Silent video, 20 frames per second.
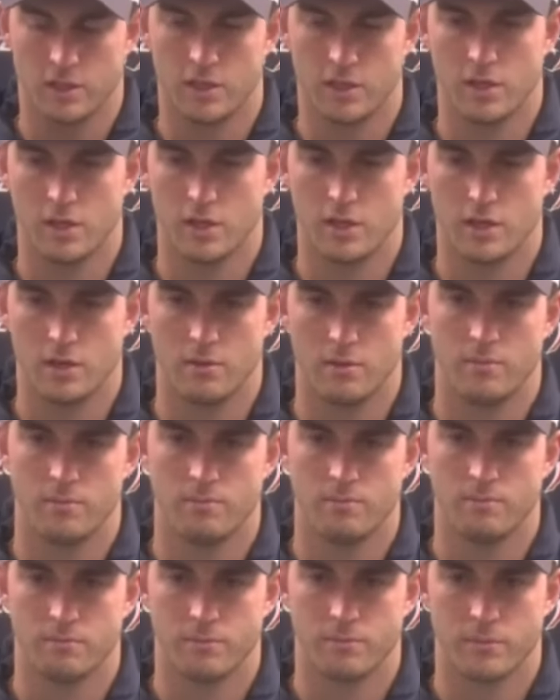I
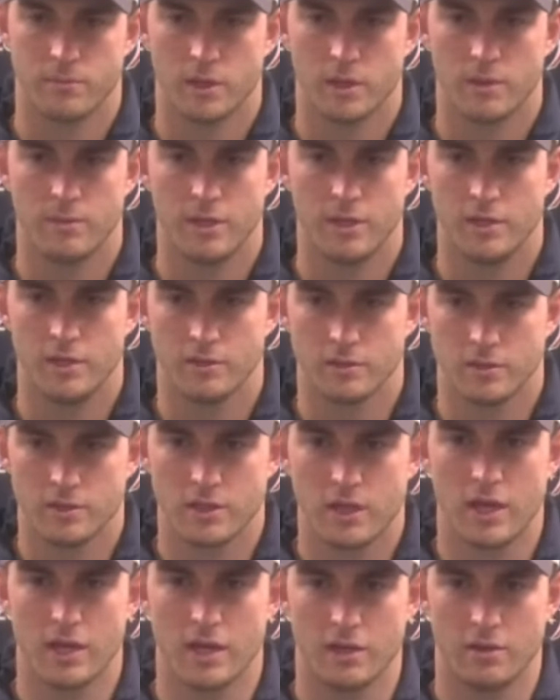mean, it's
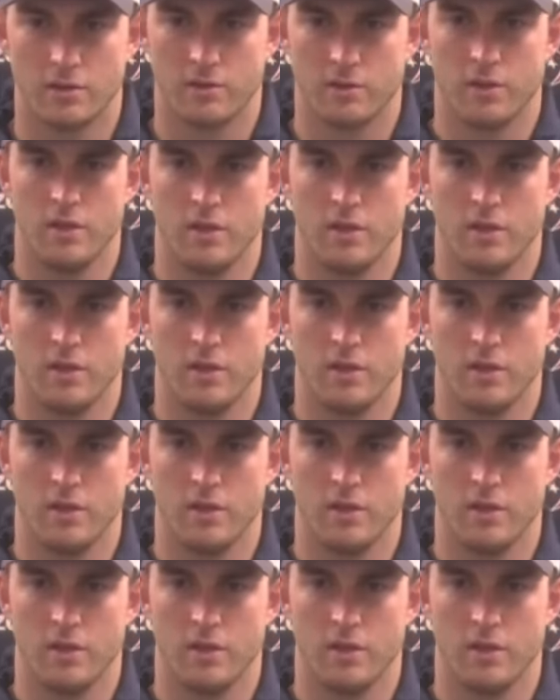kind of